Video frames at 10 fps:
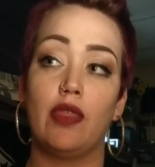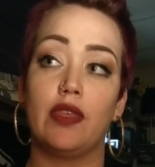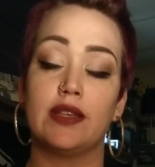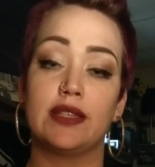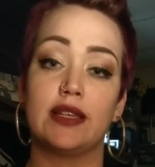
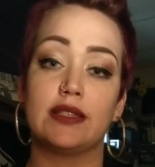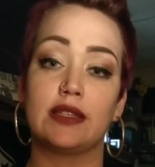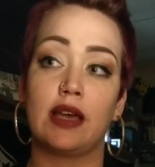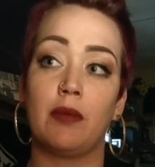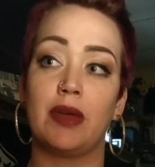This
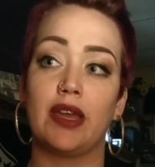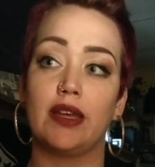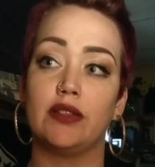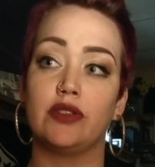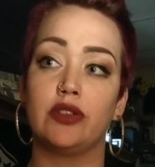is coming
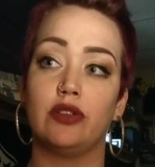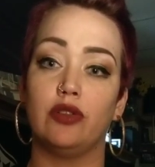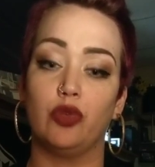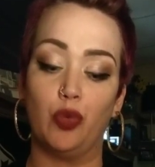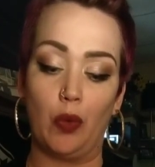
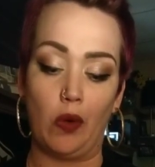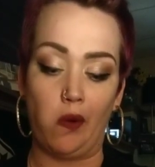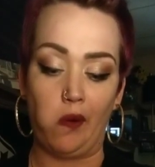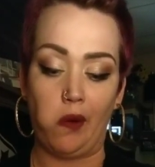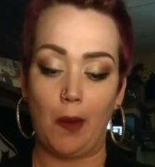into
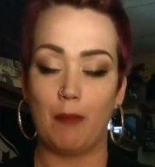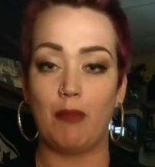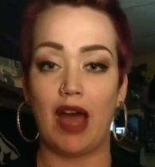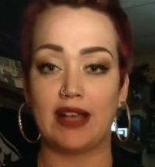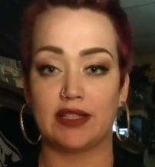
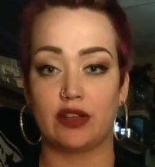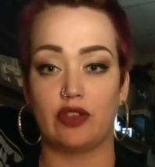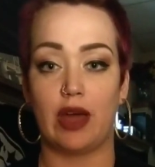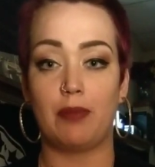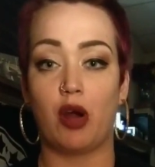master
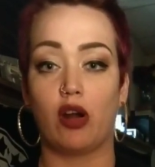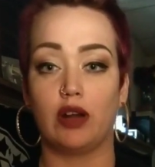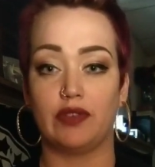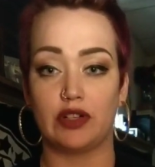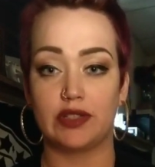that part
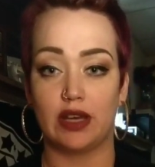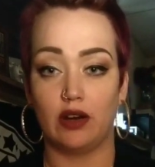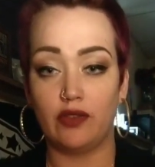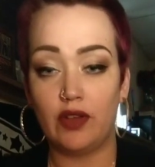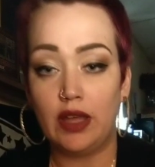of
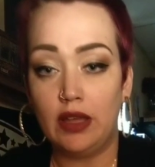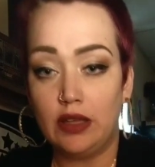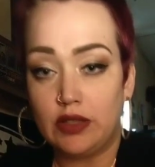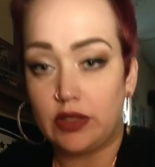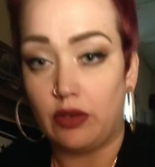yourself.
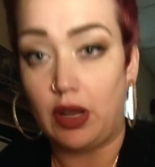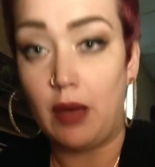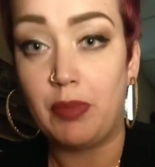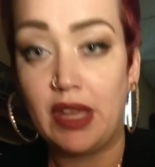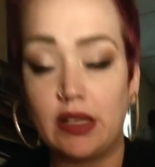So
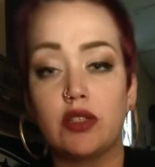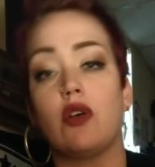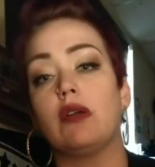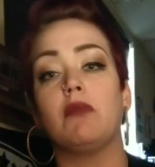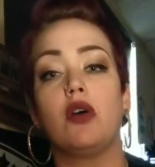not being so
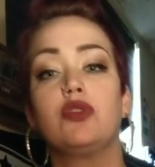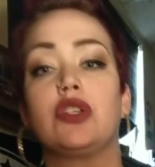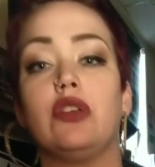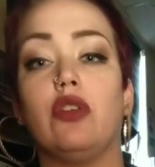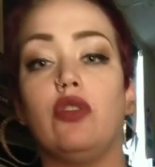
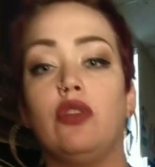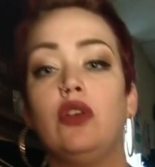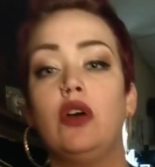emotional